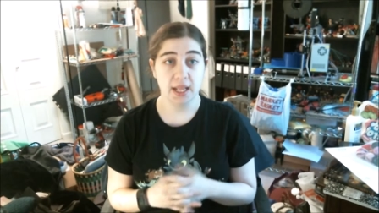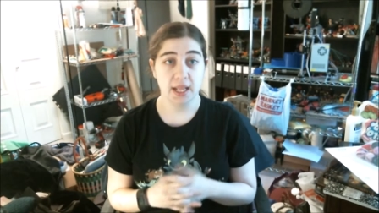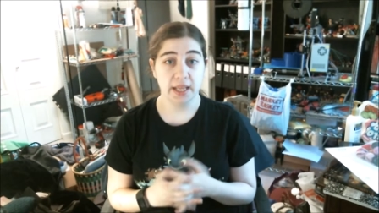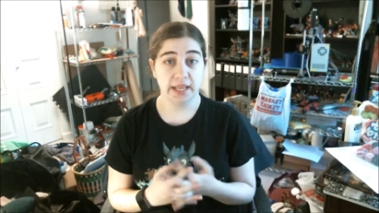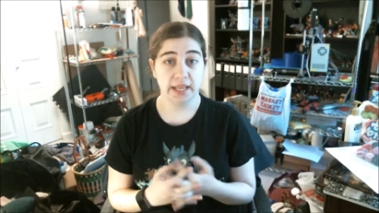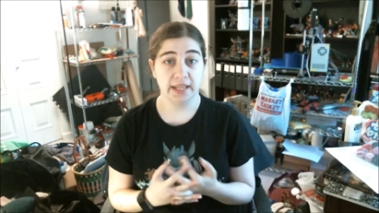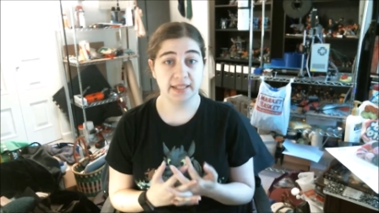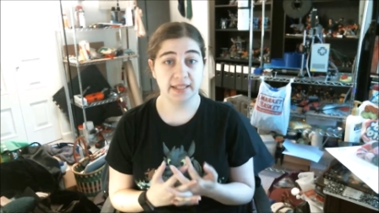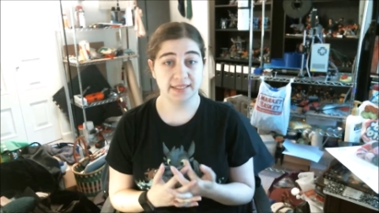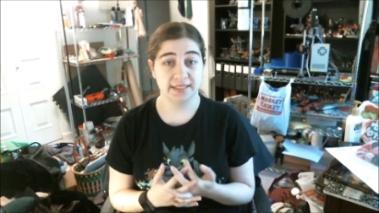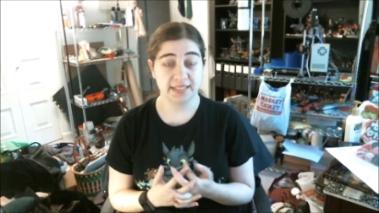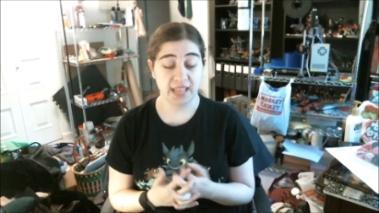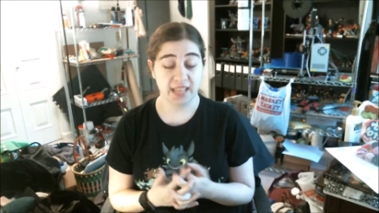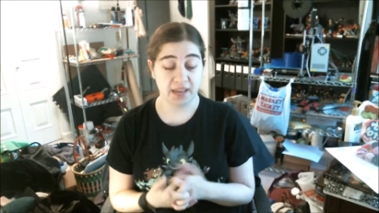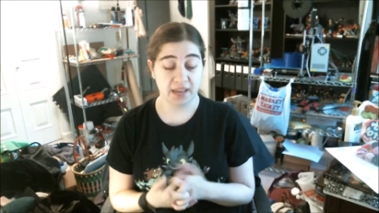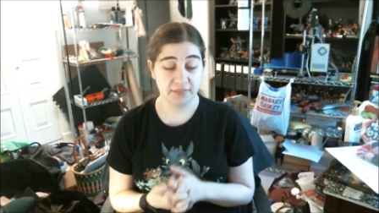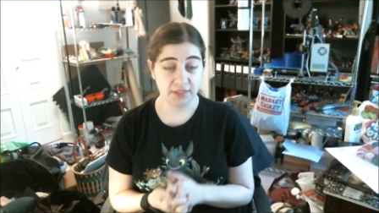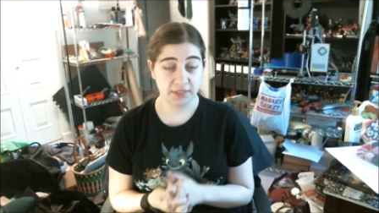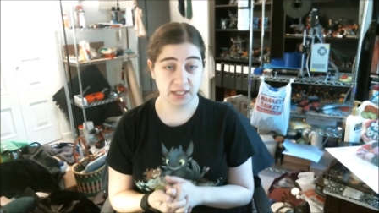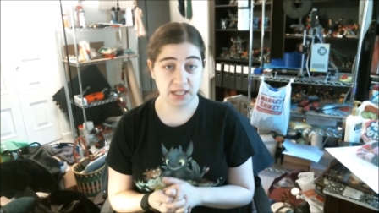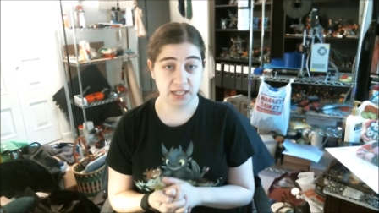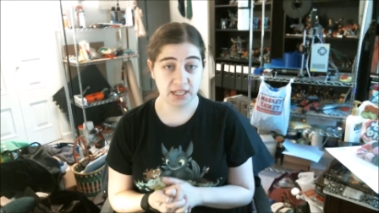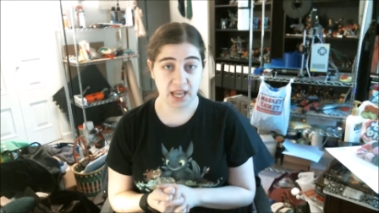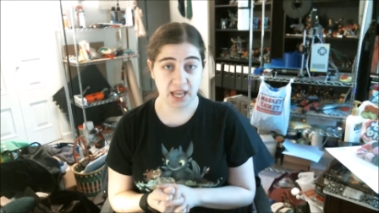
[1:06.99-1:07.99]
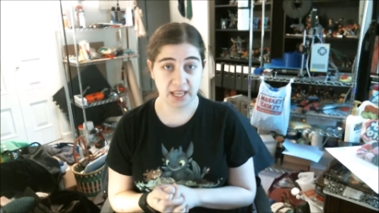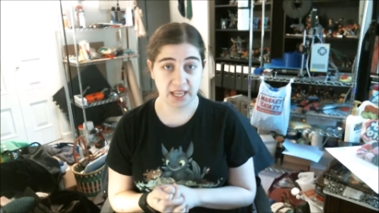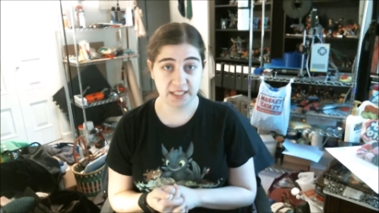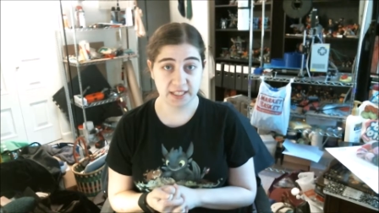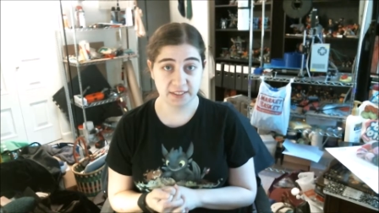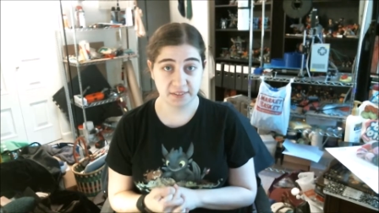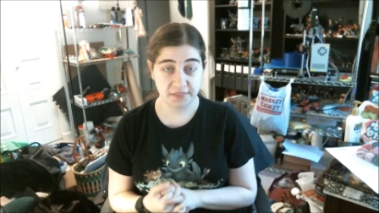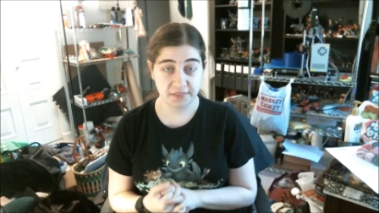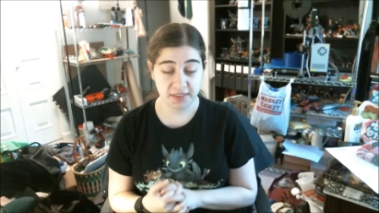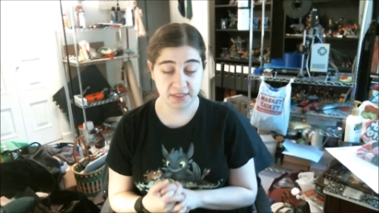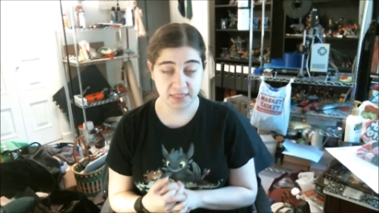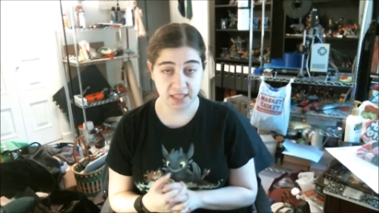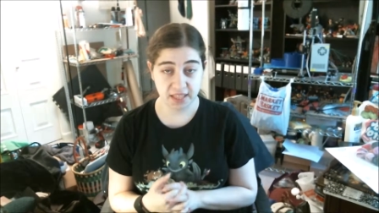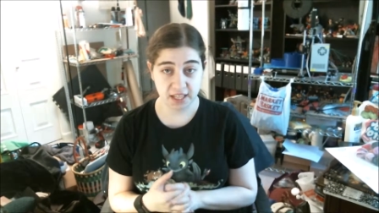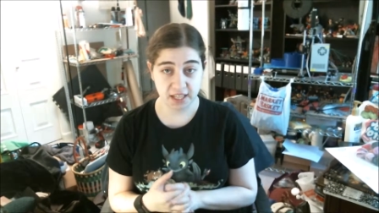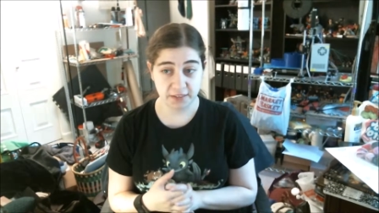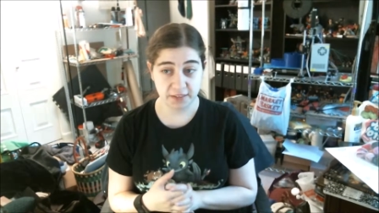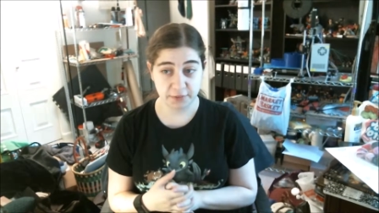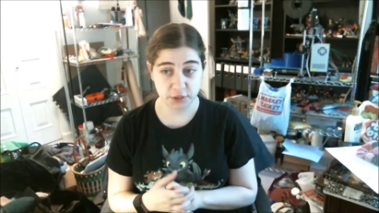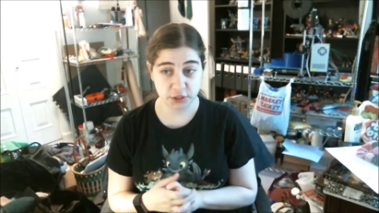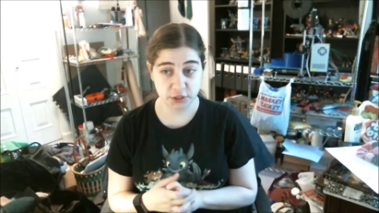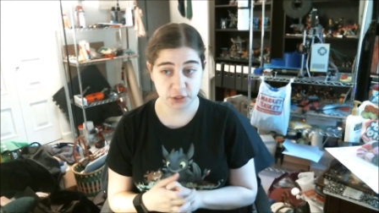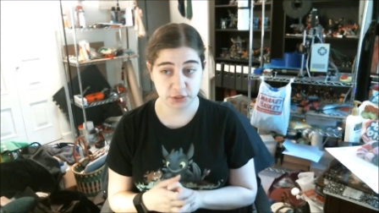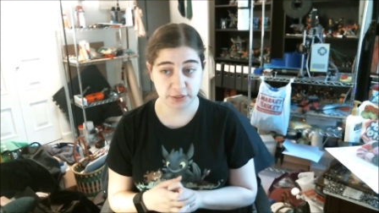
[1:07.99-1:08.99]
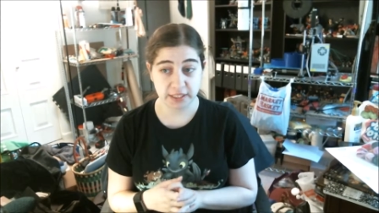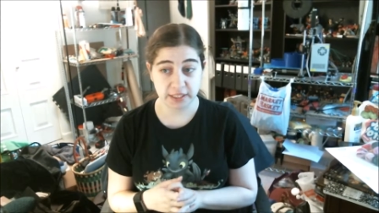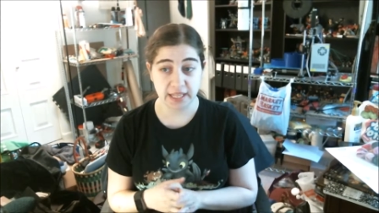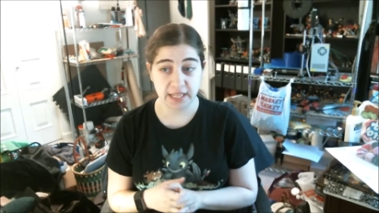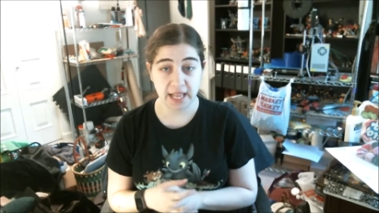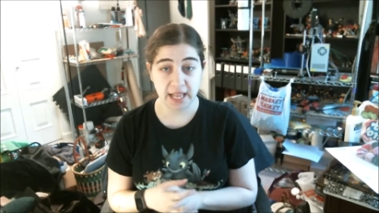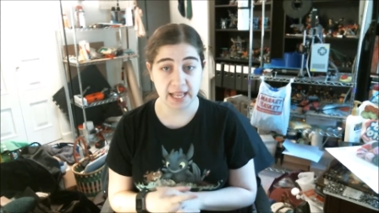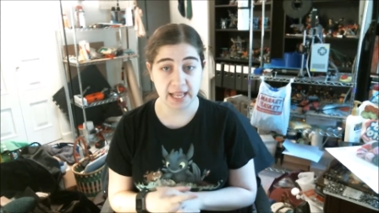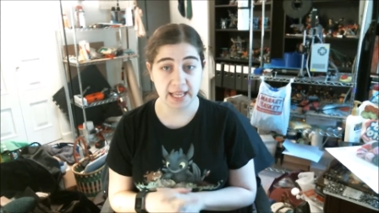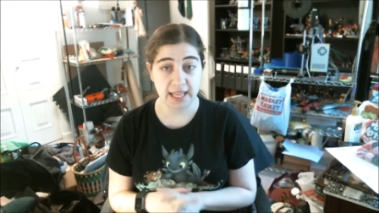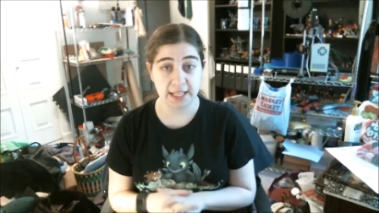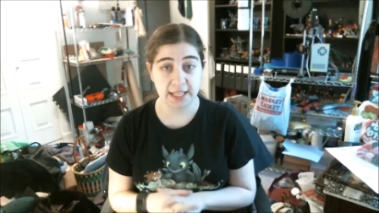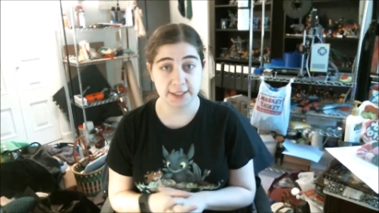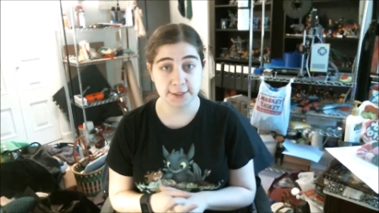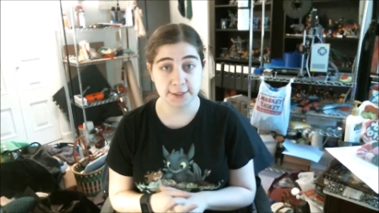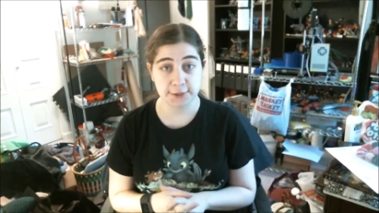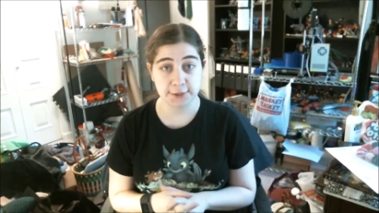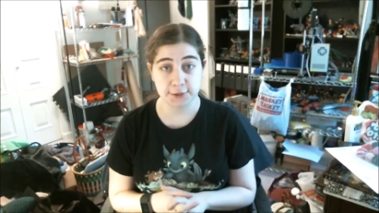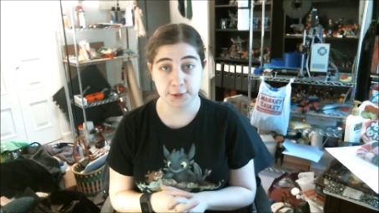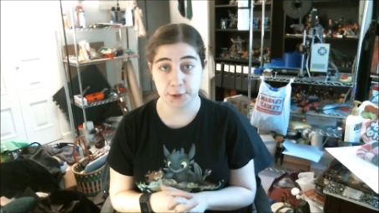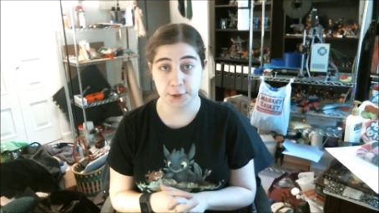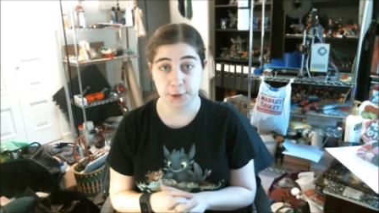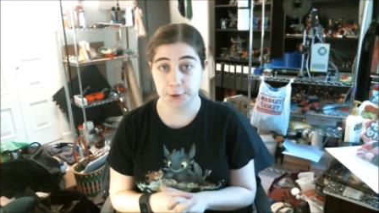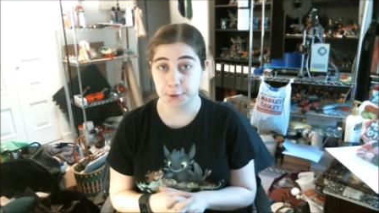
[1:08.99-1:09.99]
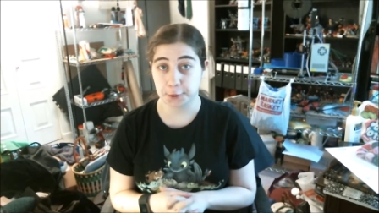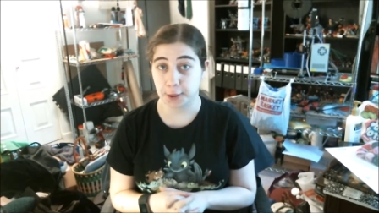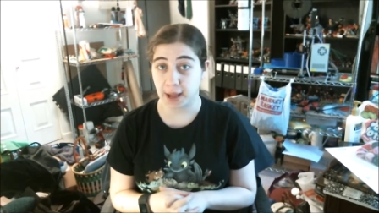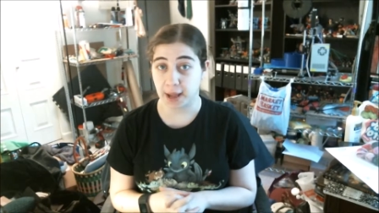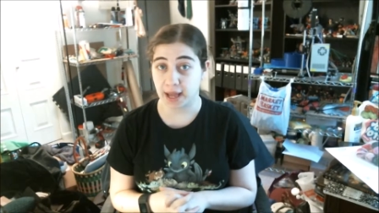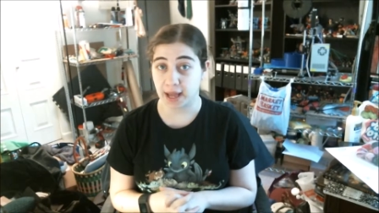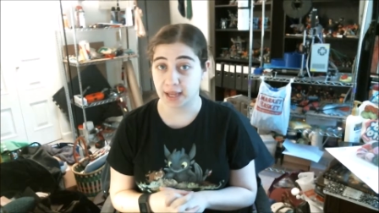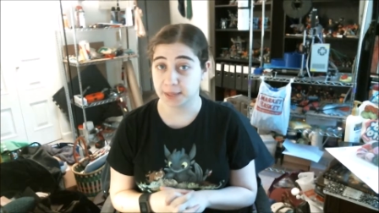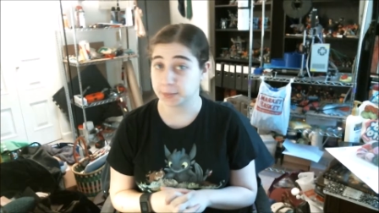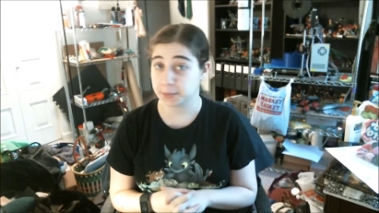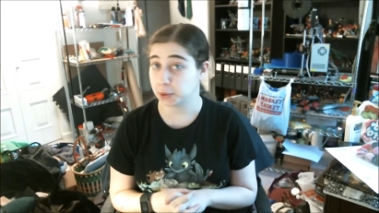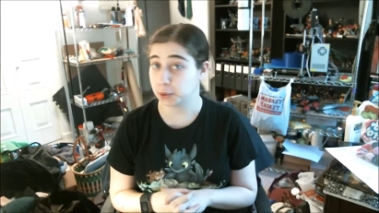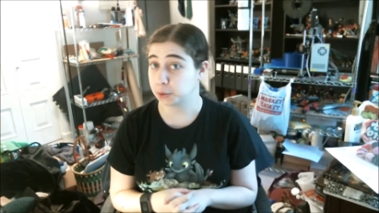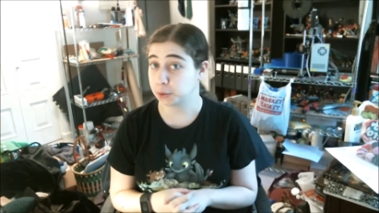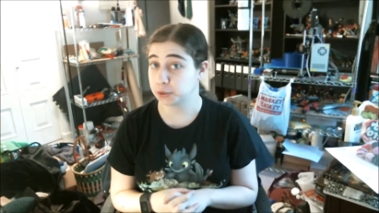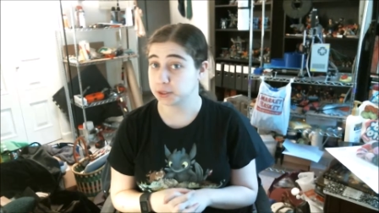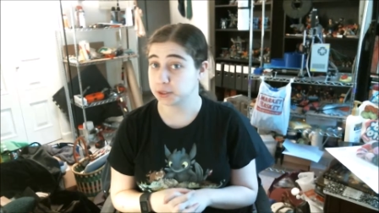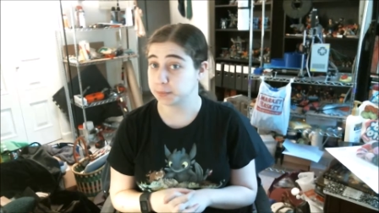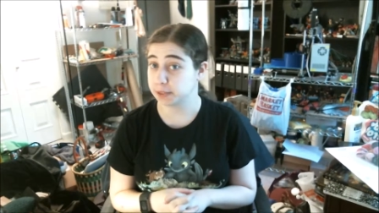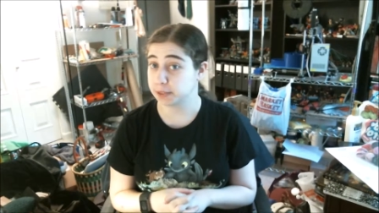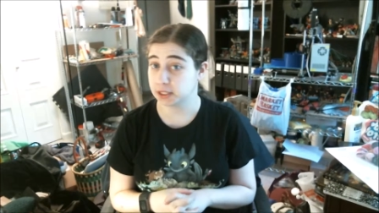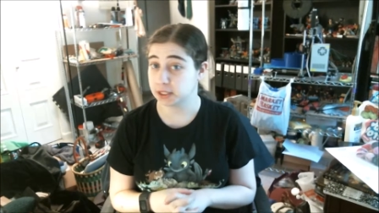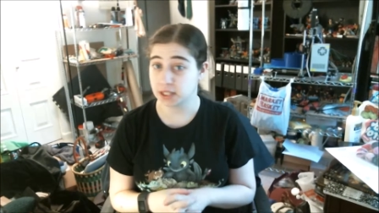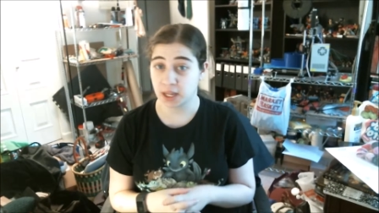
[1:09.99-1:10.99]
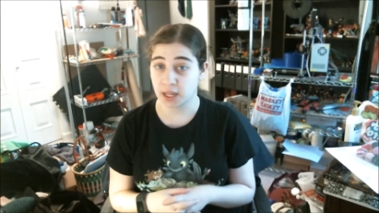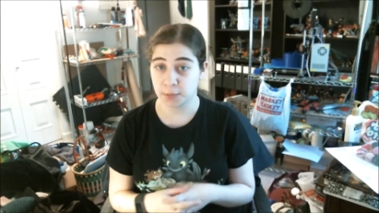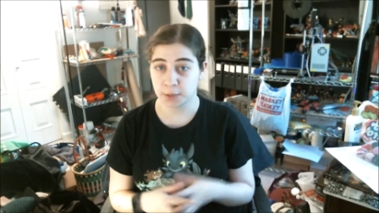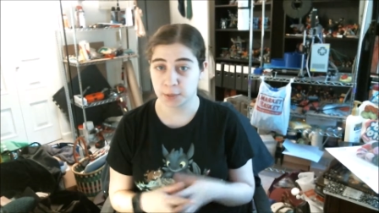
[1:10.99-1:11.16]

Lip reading: It is Kevin and I's 5th anniversary, and so I am not going to be online.